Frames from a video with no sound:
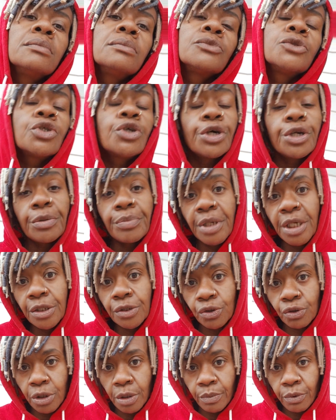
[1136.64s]
You're going to be in
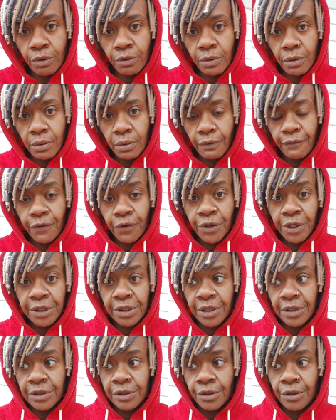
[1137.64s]
trouble. 4 is
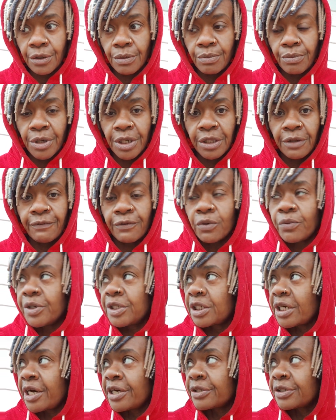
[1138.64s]
also the month for
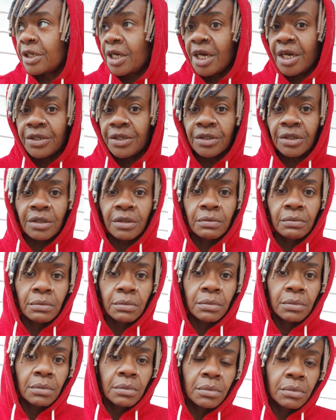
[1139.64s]
which house? Cancer,
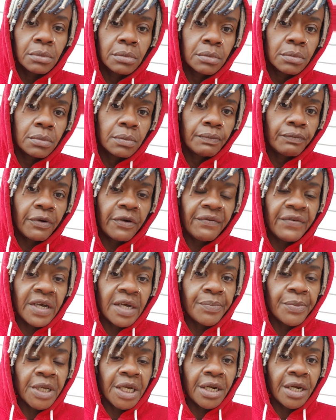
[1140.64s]
for
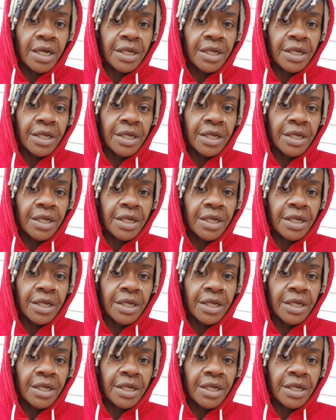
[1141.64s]
family and